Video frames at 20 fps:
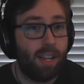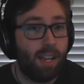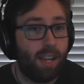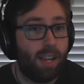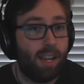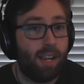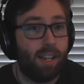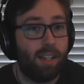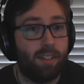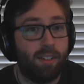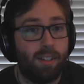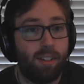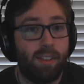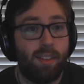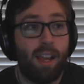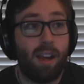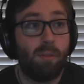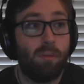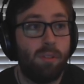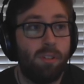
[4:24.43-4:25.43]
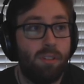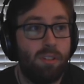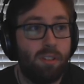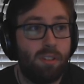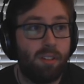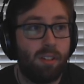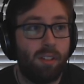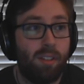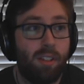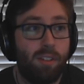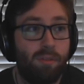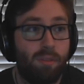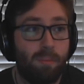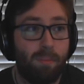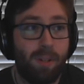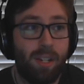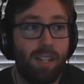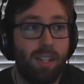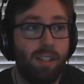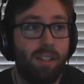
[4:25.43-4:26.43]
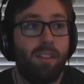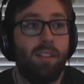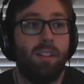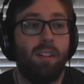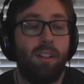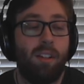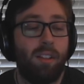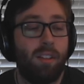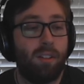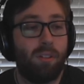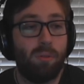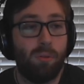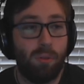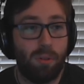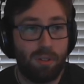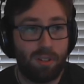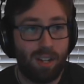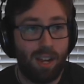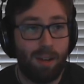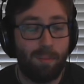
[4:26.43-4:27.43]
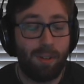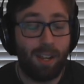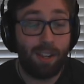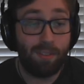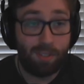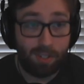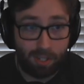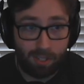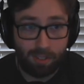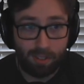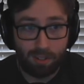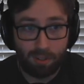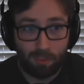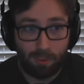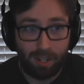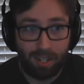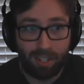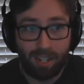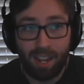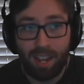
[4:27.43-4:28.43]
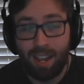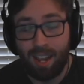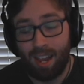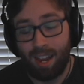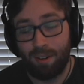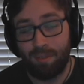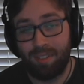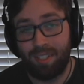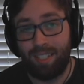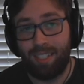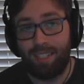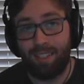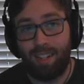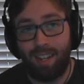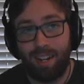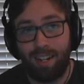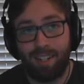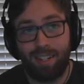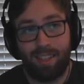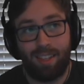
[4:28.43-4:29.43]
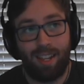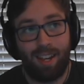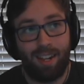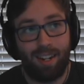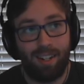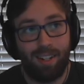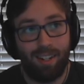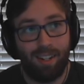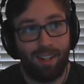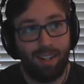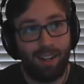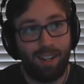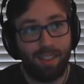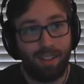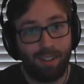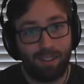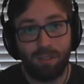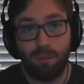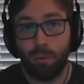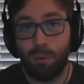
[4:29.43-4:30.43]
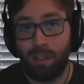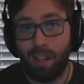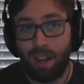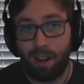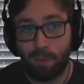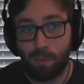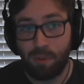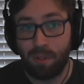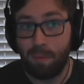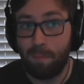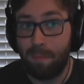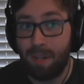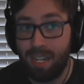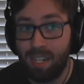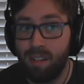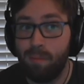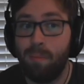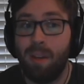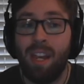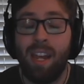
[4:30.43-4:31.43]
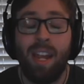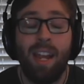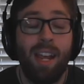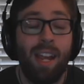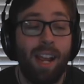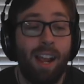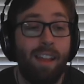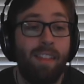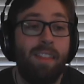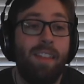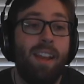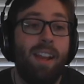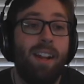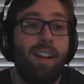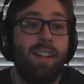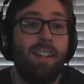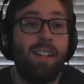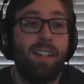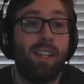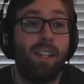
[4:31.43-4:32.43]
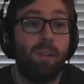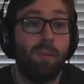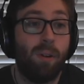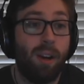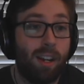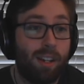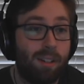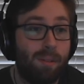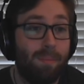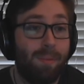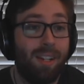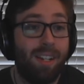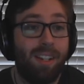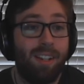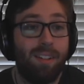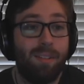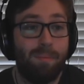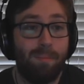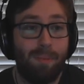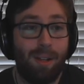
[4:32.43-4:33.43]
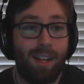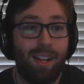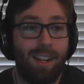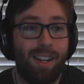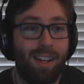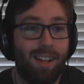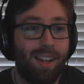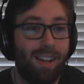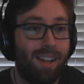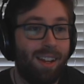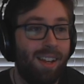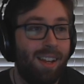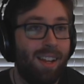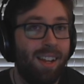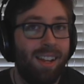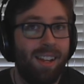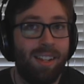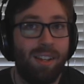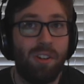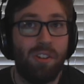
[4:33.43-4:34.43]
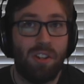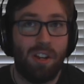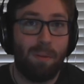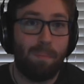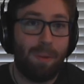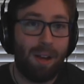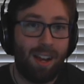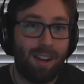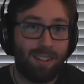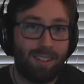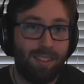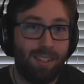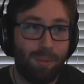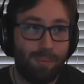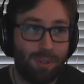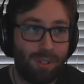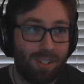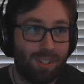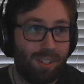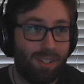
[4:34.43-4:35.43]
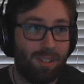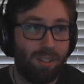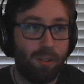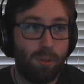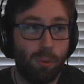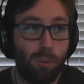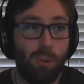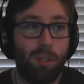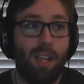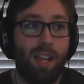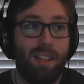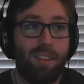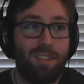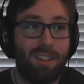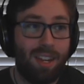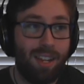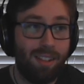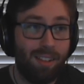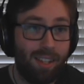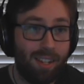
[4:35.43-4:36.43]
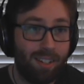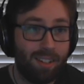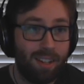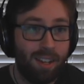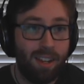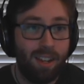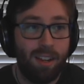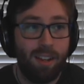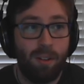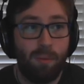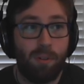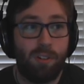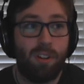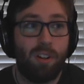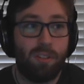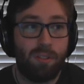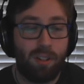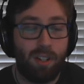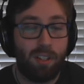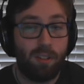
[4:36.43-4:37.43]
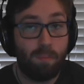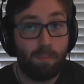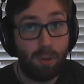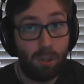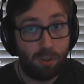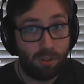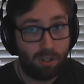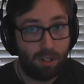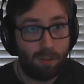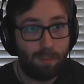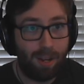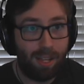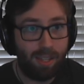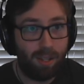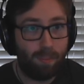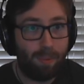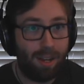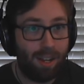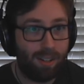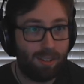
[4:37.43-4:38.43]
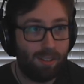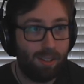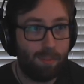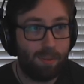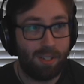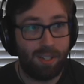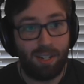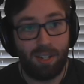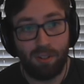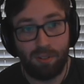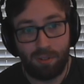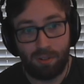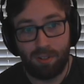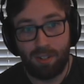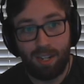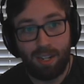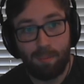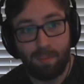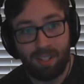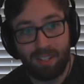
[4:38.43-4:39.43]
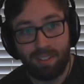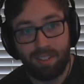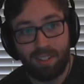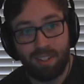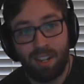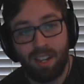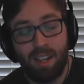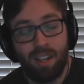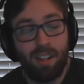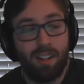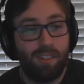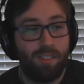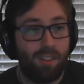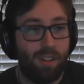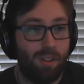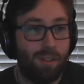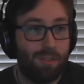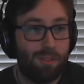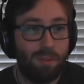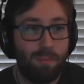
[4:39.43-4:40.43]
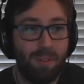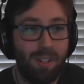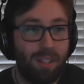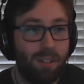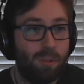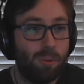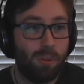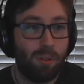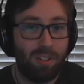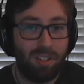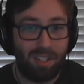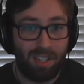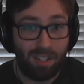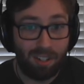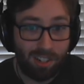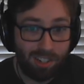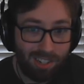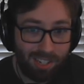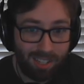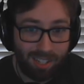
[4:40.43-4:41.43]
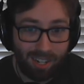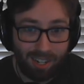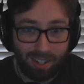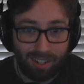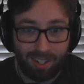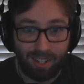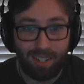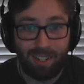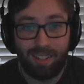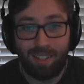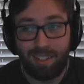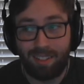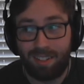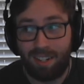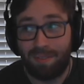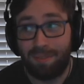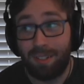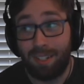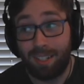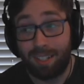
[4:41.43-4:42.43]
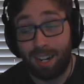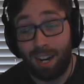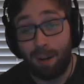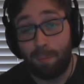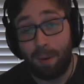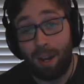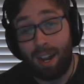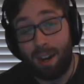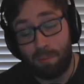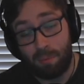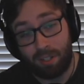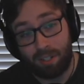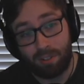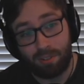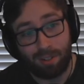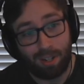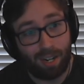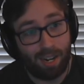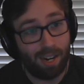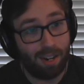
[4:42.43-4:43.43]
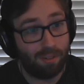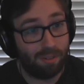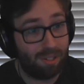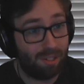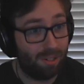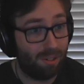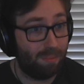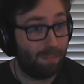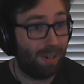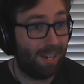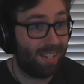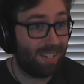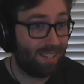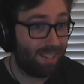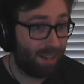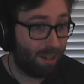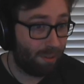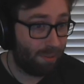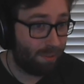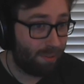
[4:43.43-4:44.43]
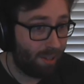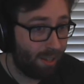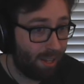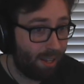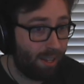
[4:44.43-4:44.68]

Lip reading: And that was, at least for me, the coolest comp I've seen this week. I really liked that. I thought Gul'dan was a meme, and then he wrecked me by using Apocalypse into Gul'dan's healing, which also gets boosted by the Apocalypse and heals your demons. So some really cool synergy there, and that's definitely a comp I want to try out soon myself.